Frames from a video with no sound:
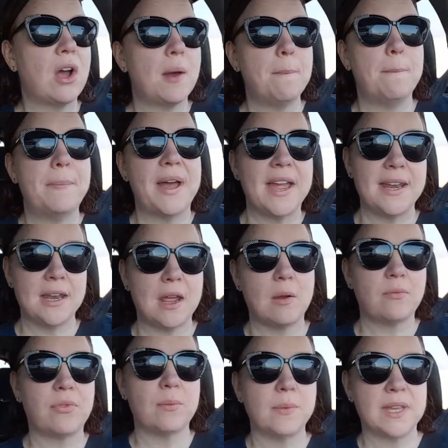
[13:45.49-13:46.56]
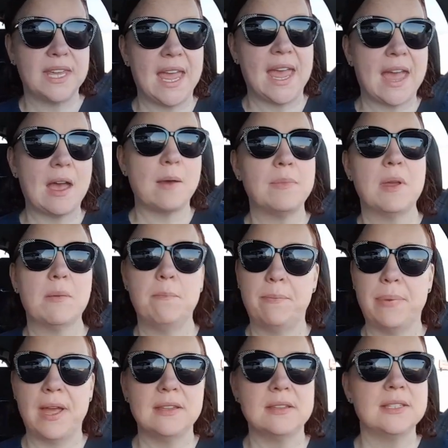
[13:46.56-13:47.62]
a button up from the Gap that
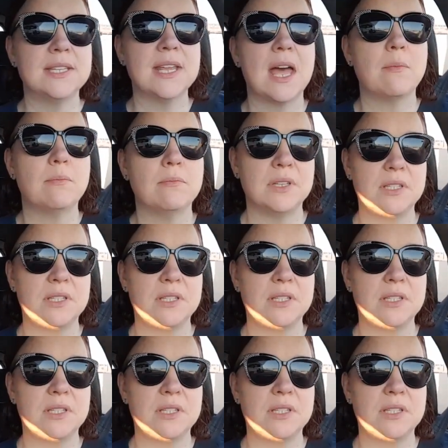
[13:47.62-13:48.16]
buttons up.